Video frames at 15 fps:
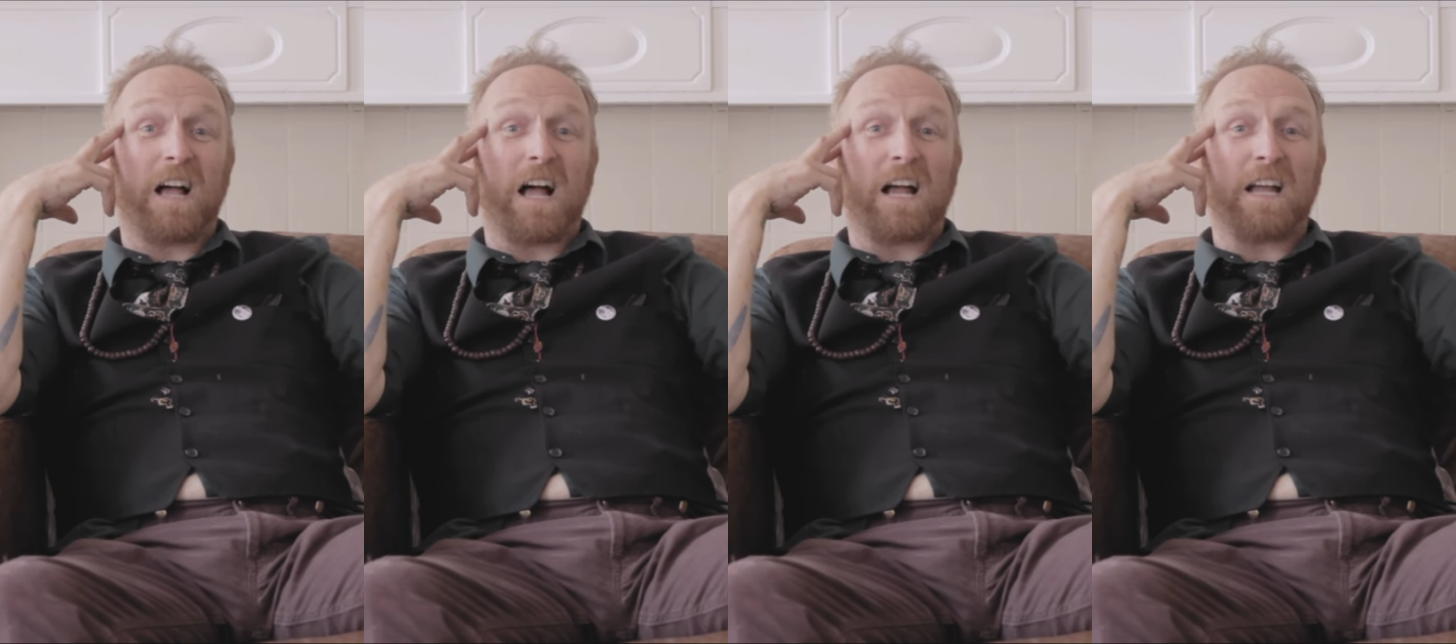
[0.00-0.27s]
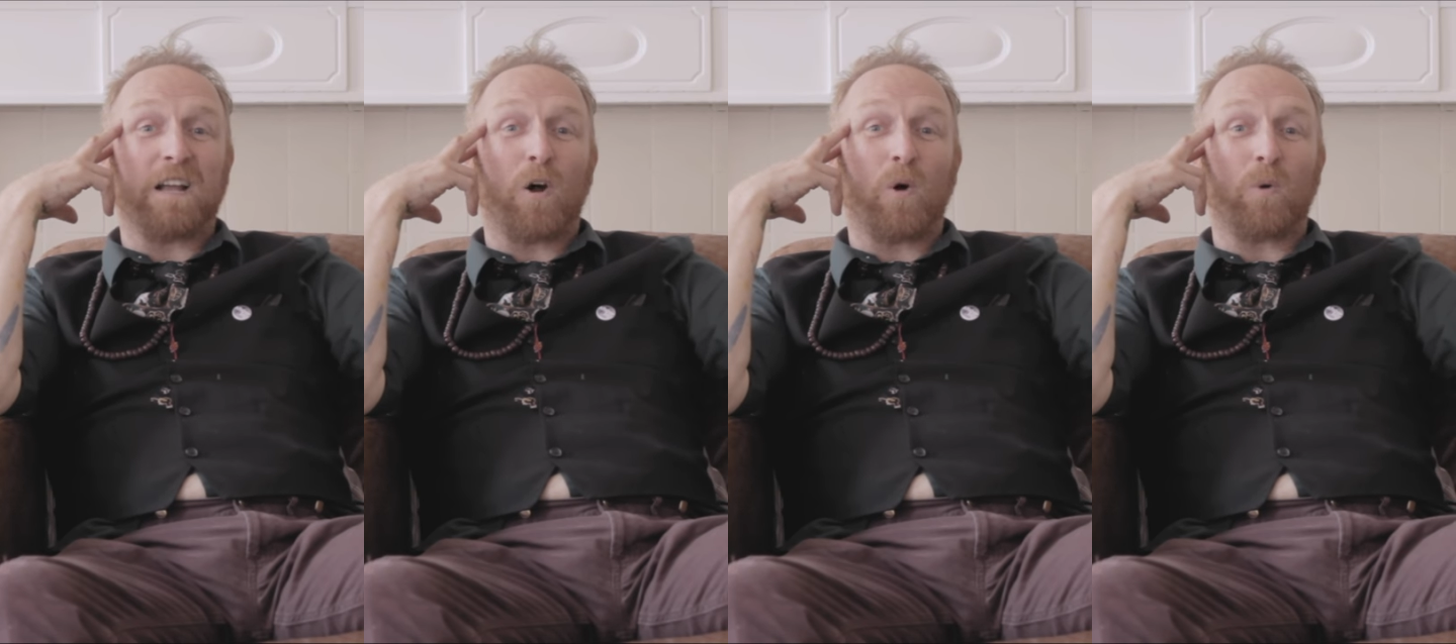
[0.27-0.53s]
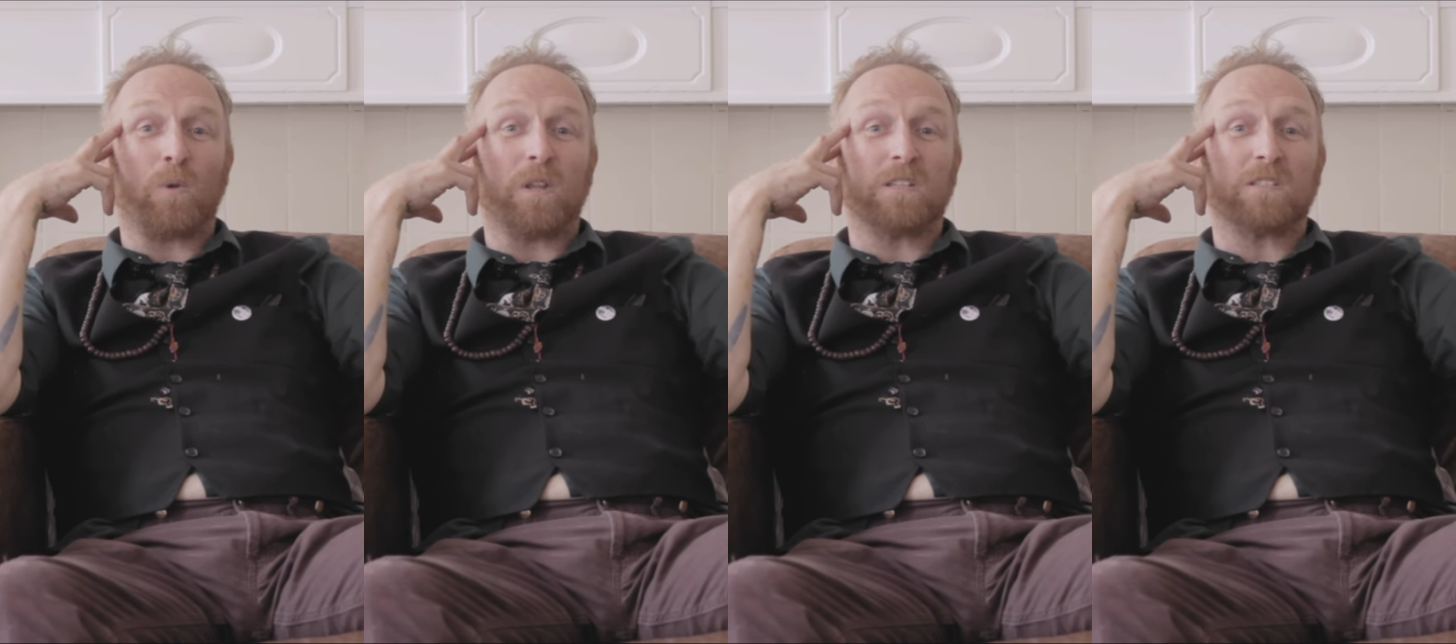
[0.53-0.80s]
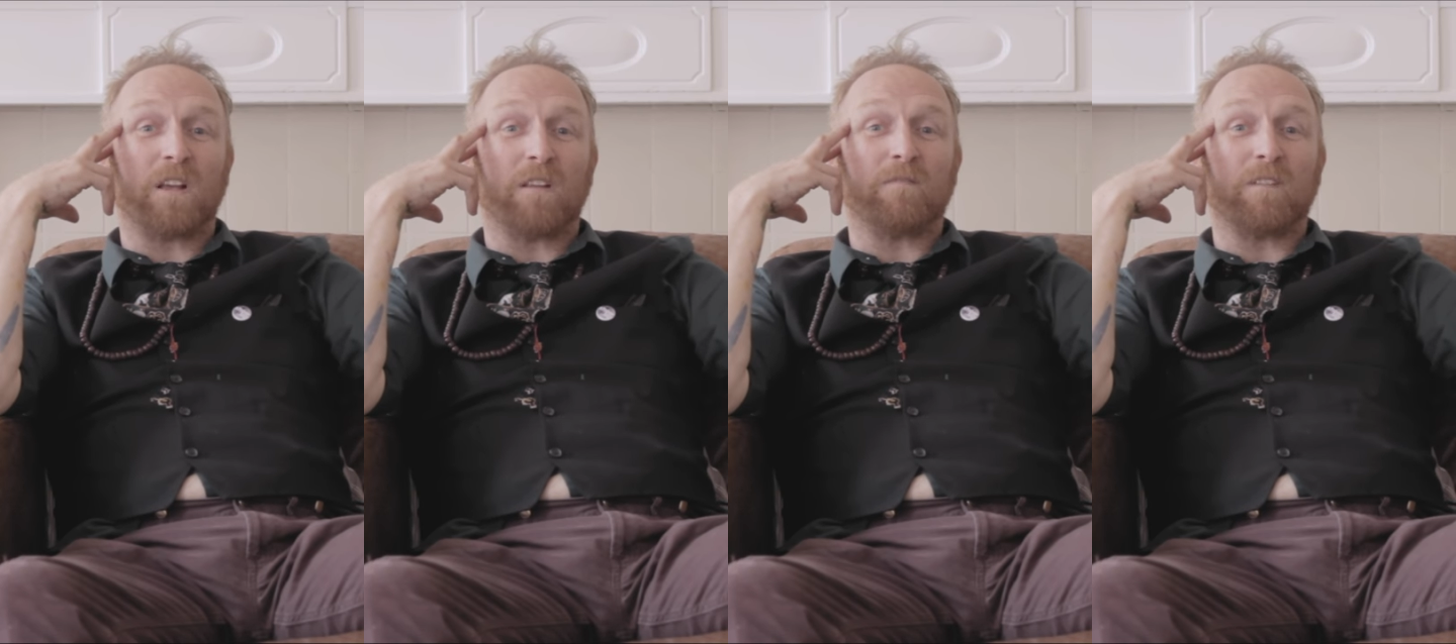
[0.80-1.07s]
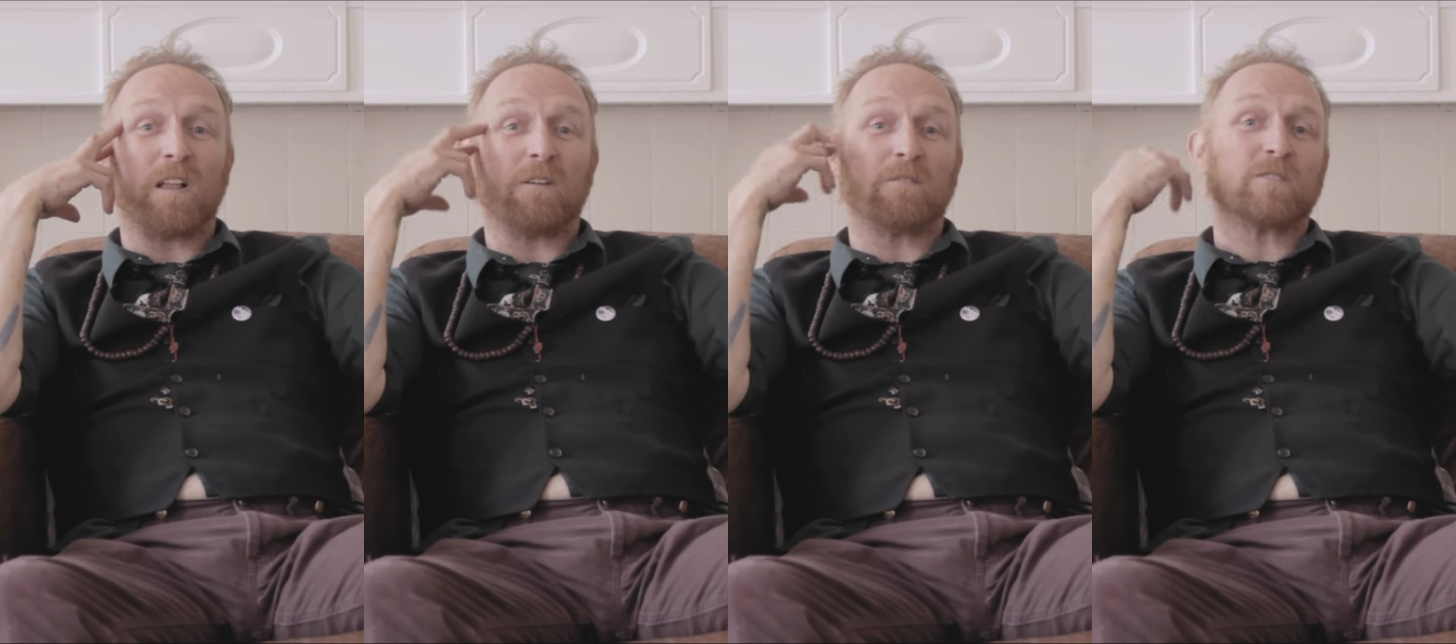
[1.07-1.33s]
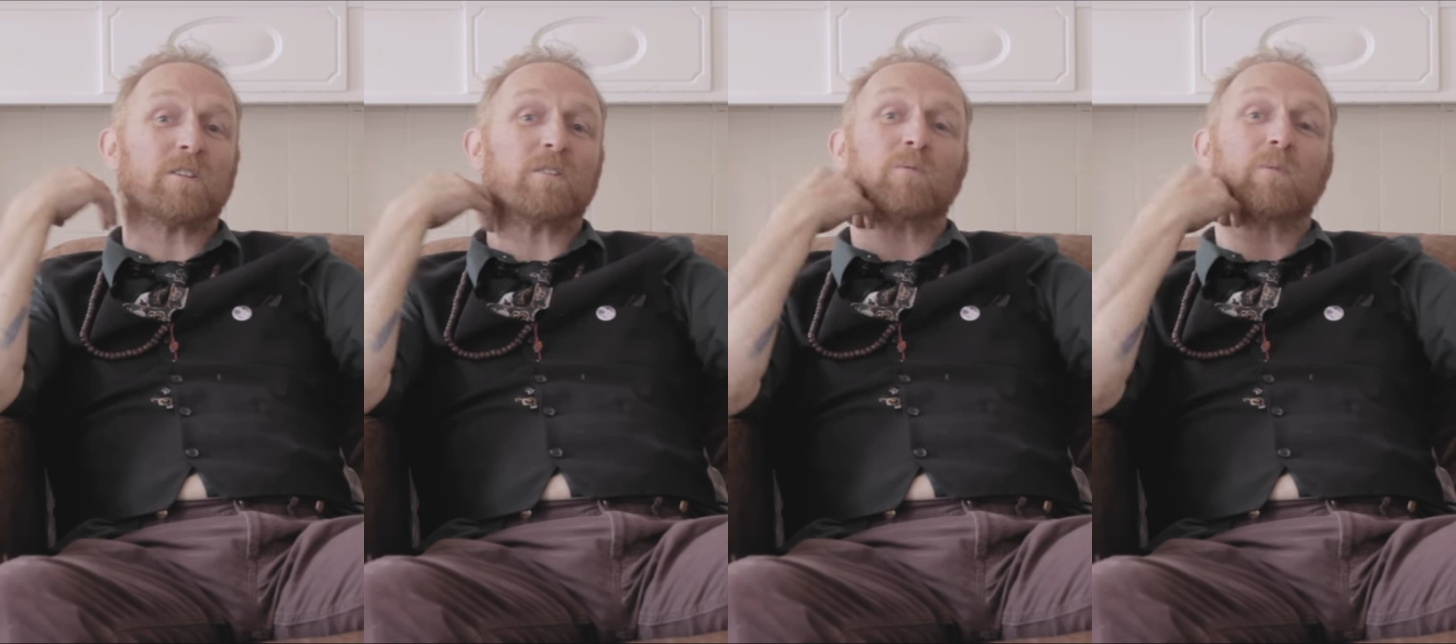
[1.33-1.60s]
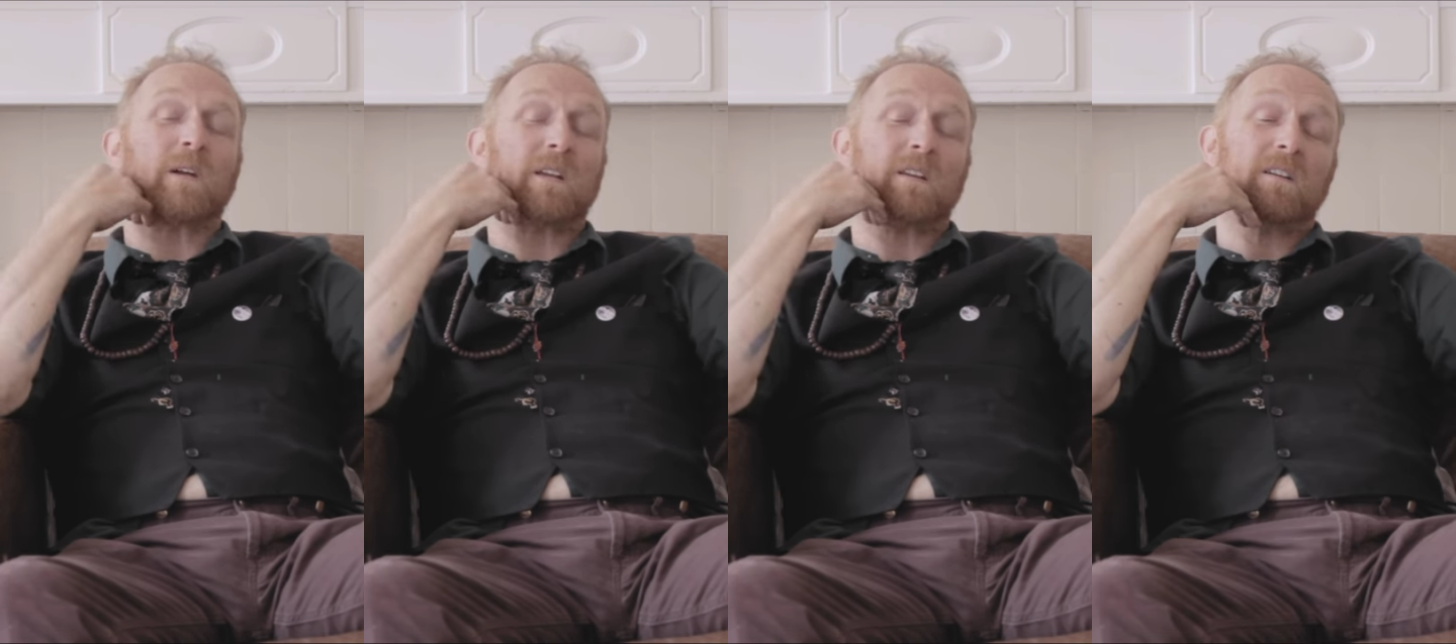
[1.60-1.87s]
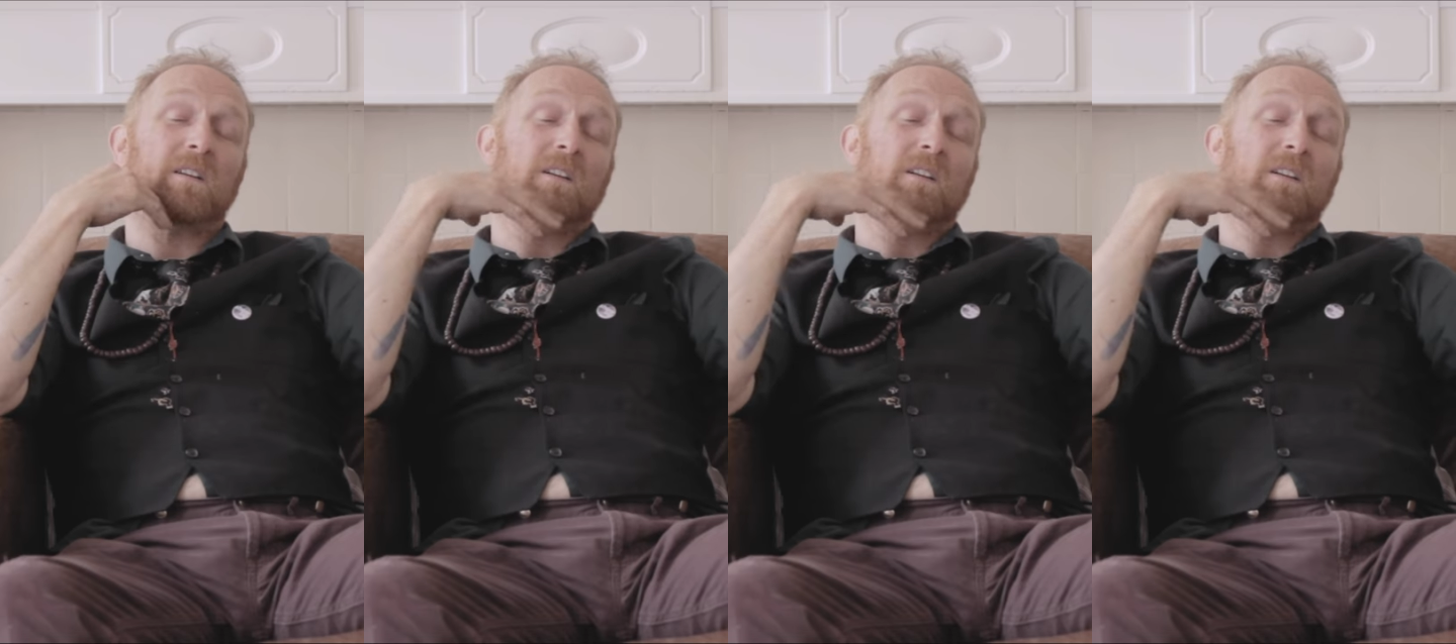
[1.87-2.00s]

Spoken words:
I own the sunflowers in a way.